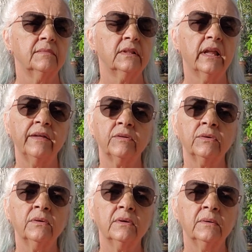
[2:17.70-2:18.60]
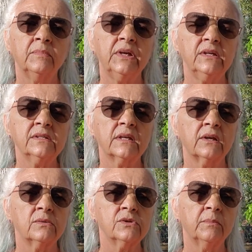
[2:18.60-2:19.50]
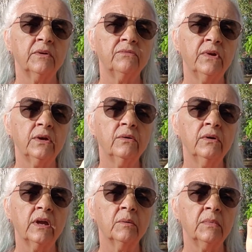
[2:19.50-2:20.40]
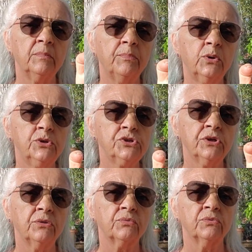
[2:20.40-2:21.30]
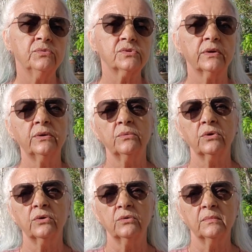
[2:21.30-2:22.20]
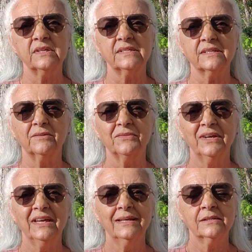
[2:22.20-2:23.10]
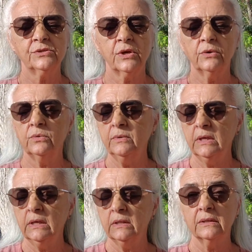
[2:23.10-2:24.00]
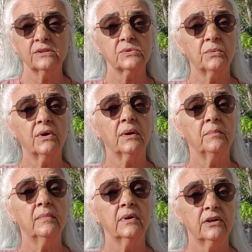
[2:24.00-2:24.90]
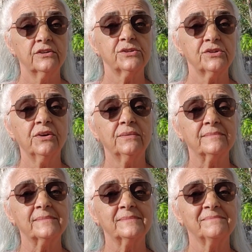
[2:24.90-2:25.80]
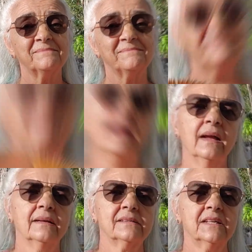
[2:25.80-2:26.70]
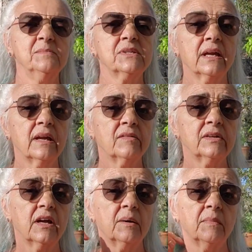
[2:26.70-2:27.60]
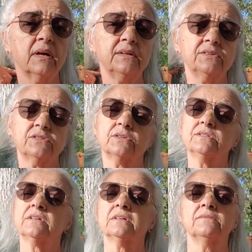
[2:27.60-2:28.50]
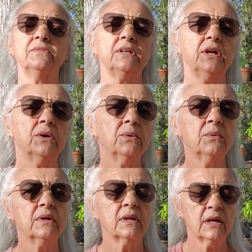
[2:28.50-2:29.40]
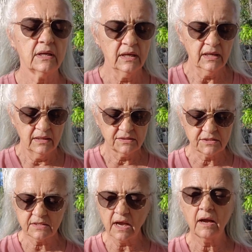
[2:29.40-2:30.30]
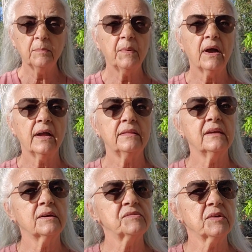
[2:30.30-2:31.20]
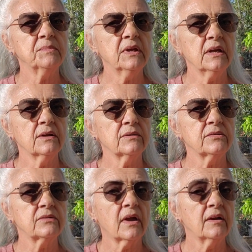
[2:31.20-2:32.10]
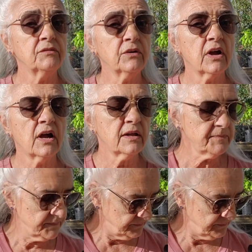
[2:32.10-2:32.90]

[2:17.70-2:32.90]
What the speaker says: leather piece that goes on my finger to help me push it through so I don't hurt myself. So that's where I'm going to start. Seems like every time I start a video and I stop, I think of something else I forgot.